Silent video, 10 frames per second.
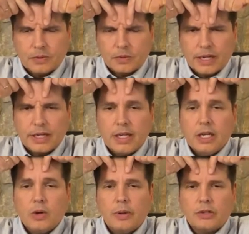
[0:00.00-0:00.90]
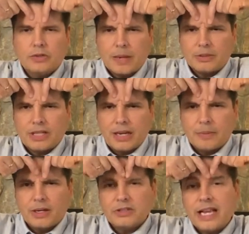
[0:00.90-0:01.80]
Okay, when it drops the
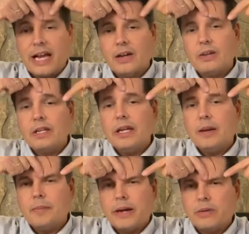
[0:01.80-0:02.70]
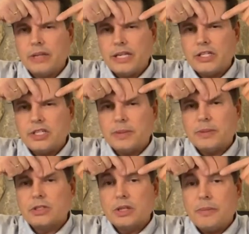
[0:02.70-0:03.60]
eyebrows down, by relationship,
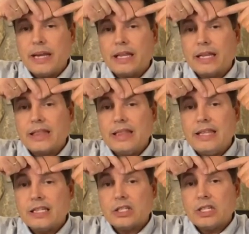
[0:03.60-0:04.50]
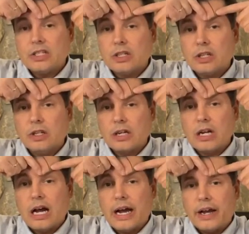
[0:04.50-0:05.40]
it's going to make like this is going to look
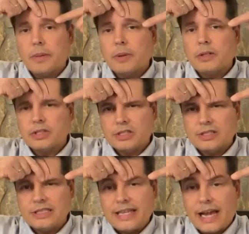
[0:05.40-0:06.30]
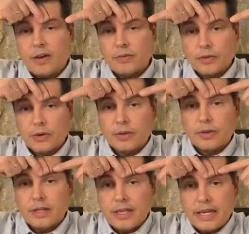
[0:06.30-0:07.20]
higher because this is down further
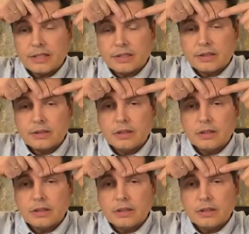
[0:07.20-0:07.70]
than this.